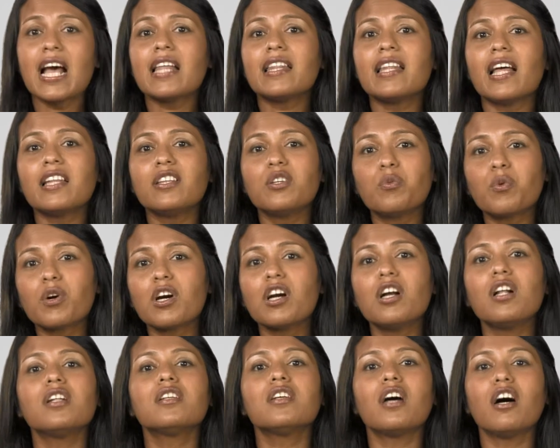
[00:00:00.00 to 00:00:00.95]
that the
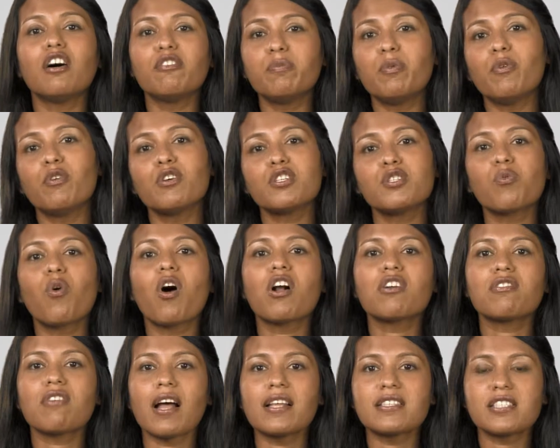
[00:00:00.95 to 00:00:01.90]
world of post-war
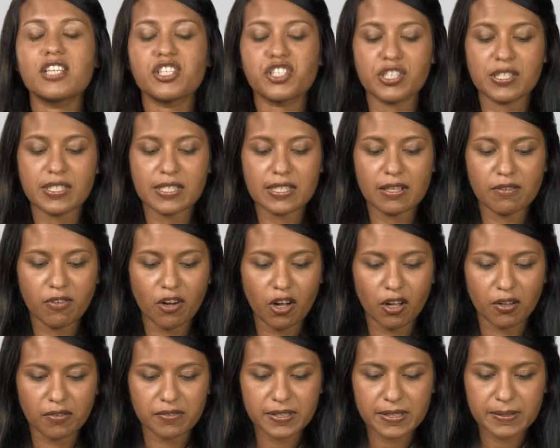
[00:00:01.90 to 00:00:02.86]
transitions
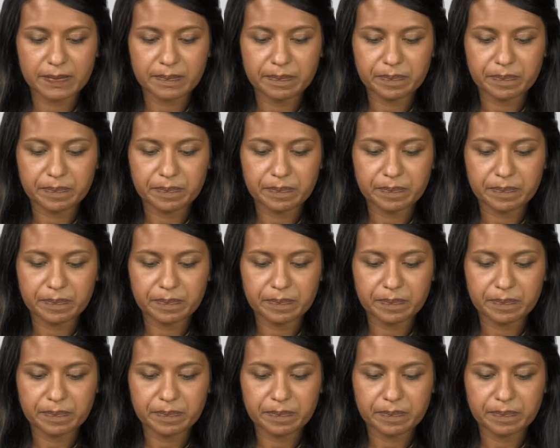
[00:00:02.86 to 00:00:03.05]
involves.